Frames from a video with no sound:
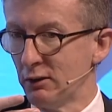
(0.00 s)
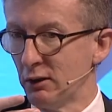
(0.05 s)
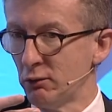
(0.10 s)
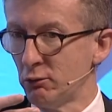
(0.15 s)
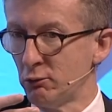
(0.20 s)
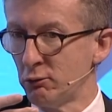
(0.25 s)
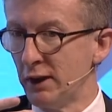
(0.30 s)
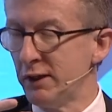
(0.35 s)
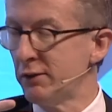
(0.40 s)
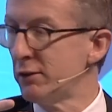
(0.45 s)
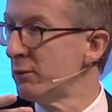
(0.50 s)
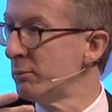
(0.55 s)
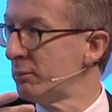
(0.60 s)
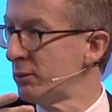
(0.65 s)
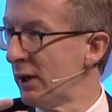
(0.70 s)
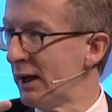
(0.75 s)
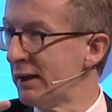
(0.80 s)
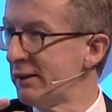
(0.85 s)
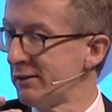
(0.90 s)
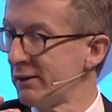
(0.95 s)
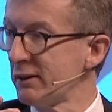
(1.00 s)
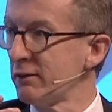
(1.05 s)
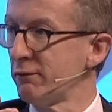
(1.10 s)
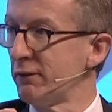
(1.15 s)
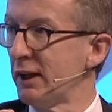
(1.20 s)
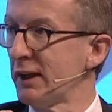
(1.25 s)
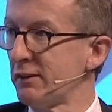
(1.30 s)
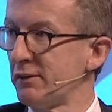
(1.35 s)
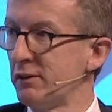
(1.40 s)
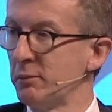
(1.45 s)
greater pricing
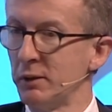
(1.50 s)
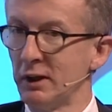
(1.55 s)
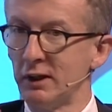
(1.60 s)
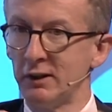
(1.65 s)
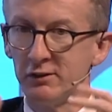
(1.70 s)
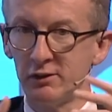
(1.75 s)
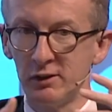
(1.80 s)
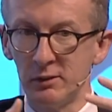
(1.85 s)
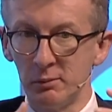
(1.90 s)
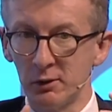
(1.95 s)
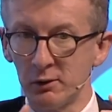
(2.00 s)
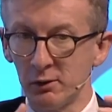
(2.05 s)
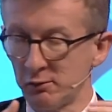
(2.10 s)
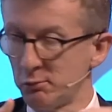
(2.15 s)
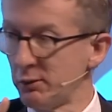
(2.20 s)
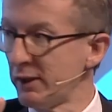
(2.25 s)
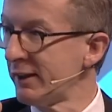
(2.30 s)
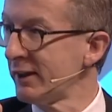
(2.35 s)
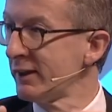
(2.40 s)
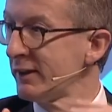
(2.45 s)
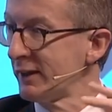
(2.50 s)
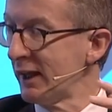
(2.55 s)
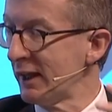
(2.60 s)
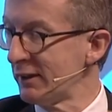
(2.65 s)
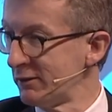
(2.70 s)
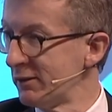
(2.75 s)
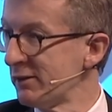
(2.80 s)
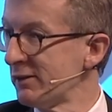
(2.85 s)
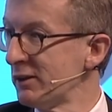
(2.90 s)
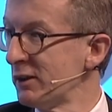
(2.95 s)
flexibility, because we think
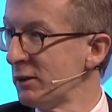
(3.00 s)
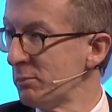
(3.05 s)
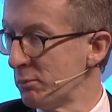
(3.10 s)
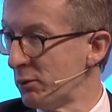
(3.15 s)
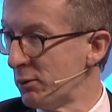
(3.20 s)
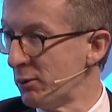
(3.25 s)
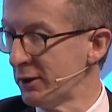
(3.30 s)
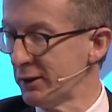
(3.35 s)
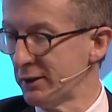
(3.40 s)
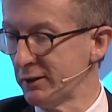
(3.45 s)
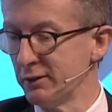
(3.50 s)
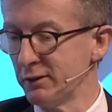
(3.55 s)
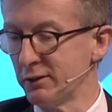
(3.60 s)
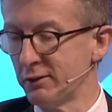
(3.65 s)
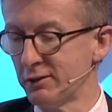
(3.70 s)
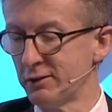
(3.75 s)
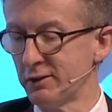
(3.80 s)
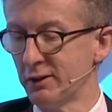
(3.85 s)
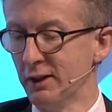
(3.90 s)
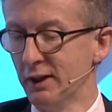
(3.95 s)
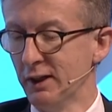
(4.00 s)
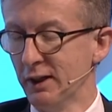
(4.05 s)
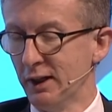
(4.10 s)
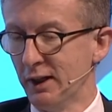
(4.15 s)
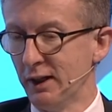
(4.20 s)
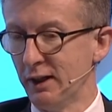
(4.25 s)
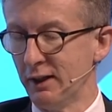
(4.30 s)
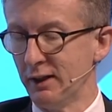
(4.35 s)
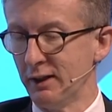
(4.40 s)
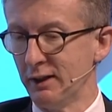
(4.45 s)
that is an important
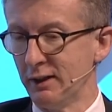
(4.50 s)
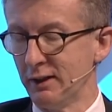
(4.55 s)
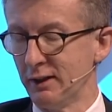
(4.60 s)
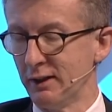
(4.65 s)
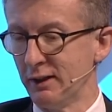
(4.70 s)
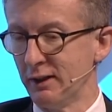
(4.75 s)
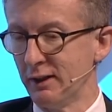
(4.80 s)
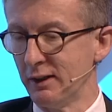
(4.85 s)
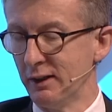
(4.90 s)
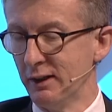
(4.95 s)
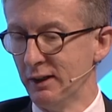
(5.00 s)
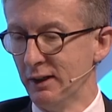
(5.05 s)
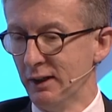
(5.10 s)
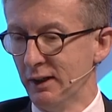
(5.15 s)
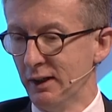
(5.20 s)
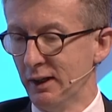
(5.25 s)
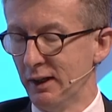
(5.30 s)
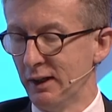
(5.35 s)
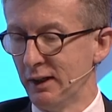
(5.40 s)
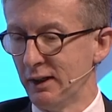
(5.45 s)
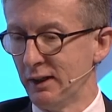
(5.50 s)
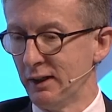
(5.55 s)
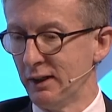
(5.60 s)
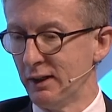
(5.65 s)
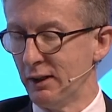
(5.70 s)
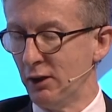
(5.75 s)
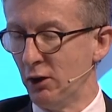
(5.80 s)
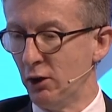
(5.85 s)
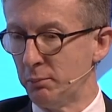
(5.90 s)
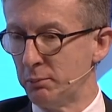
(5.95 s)

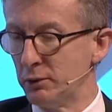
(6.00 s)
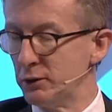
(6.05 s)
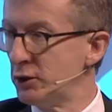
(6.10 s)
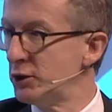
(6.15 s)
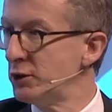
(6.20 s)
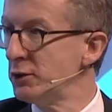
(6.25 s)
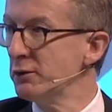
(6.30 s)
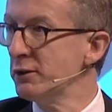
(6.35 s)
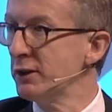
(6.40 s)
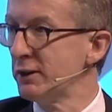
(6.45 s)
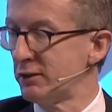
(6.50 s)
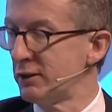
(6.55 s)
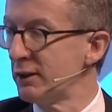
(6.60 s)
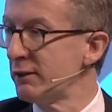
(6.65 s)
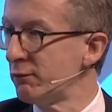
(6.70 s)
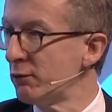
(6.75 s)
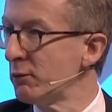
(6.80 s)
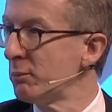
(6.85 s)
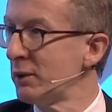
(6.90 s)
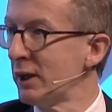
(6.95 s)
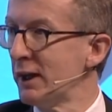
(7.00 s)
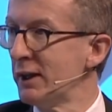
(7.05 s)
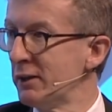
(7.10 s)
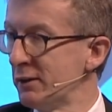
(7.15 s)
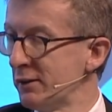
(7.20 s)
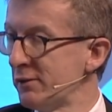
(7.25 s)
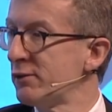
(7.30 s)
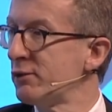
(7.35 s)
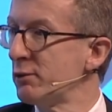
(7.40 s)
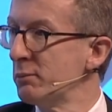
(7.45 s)
opportunity for
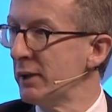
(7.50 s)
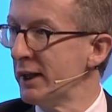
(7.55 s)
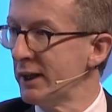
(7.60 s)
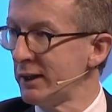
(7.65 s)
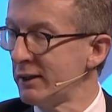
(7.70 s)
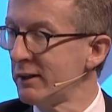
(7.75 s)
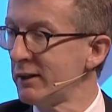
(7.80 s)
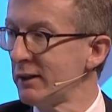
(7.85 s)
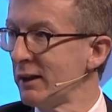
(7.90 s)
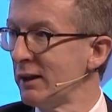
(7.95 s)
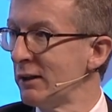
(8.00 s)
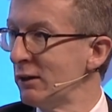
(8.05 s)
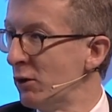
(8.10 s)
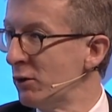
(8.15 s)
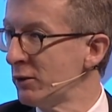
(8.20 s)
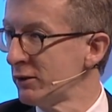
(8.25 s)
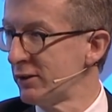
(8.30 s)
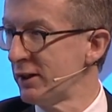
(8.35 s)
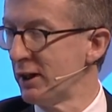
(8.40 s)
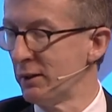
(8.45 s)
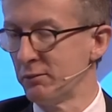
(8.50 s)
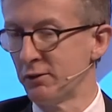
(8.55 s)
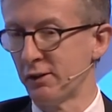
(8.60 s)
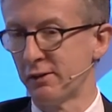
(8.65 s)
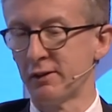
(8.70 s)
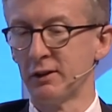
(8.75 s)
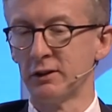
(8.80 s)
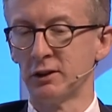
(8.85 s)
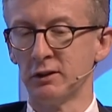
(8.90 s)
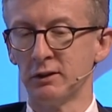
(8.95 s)
players to make long-term
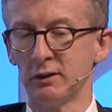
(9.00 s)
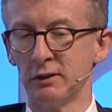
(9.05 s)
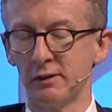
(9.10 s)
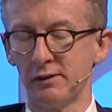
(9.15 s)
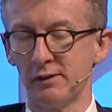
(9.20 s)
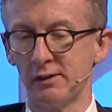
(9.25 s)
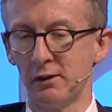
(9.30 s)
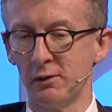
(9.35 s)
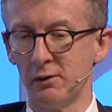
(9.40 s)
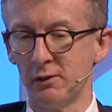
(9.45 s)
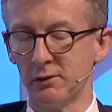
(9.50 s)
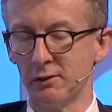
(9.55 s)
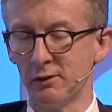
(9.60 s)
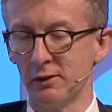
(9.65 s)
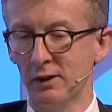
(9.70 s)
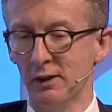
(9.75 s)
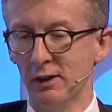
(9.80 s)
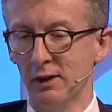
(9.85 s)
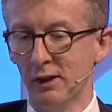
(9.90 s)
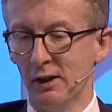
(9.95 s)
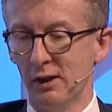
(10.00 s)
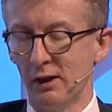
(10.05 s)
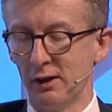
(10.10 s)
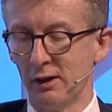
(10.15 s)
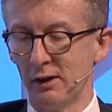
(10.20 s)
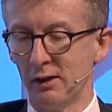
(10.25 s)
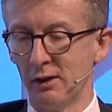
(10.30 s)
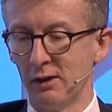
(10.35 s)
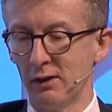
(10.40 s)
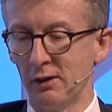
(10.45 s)
decisions
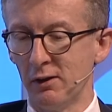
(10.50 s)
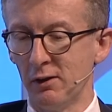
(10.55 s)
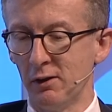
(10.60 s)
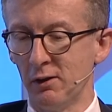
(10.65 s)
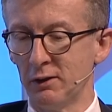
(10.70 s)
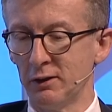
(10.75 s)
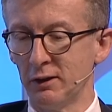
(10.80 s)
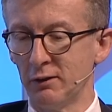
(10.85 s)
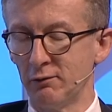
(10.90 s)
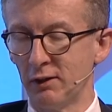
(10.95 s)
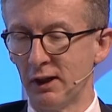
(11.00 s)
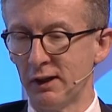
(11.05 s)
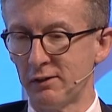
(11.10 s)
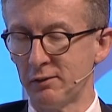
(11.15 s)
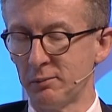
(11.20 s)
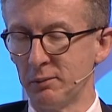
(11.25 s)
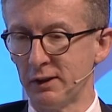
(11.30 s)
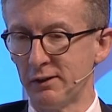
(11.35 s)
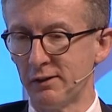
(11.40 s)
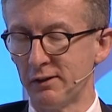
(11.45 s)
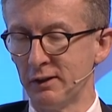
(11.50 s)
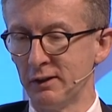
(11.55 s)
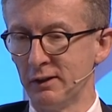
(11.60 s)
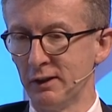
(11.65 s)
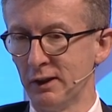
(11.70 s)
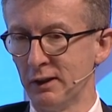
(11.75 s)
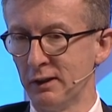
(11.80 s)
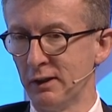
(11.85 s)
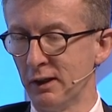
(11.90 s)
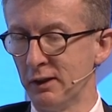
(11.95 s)
on investments
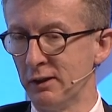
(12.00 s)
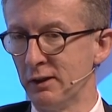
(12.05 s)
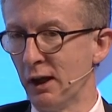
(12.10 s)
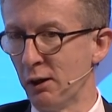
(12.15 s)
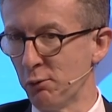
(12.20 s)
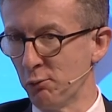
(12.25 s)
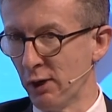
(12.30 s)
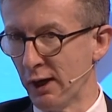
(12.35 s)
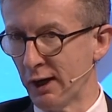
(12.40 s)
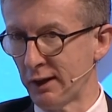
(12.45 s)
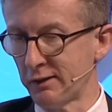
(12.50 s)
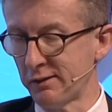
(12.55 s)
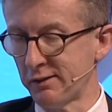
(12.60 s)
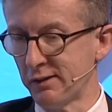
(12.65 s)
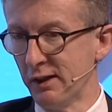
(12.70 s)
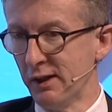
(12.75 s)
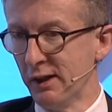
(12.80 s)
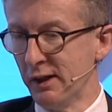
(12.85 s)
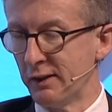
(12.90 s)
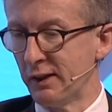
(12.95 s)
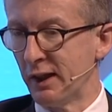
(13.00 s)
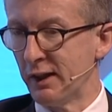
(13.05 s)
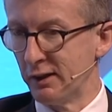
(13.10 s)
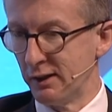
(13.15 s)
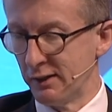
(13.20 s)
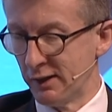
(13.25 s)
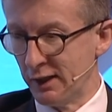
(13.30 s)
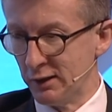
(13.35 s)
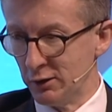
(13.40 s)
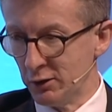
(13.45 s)
in networks. Then
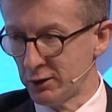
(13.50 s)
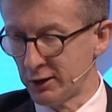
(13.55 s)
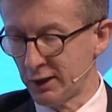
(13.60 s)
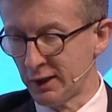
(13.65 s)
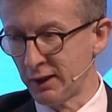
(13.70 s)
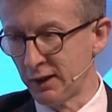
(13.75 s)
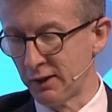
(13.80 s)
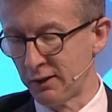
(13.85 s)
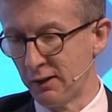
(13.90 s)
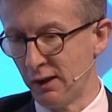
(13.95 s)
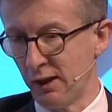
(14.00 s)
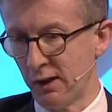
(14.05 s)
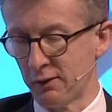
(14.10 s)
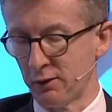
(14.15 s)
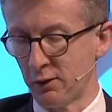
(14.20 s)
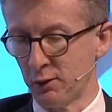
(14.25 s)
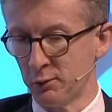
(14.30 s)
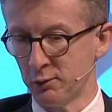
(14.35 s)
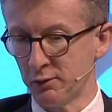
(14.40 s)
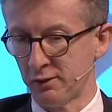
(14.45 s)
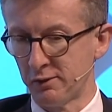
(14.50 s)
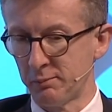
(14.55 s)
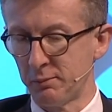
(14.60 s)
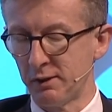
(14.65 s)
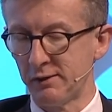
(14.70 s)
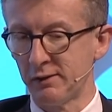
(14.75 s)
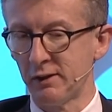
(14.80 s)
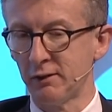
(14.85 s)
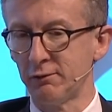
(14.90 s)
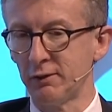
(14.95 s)
looking at those
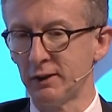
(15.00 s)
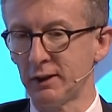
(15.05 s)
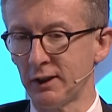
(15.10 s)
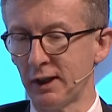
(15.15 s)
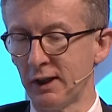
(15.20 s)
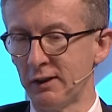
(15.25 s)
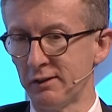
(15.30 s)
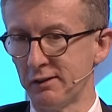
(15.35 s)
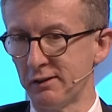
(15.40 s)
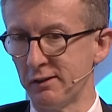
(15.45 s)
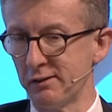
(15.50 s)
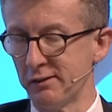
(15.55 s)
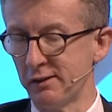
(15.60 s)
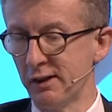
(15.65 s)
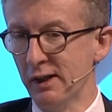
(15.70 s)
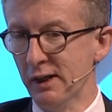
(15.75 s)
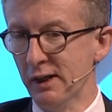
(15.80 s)
specific cases,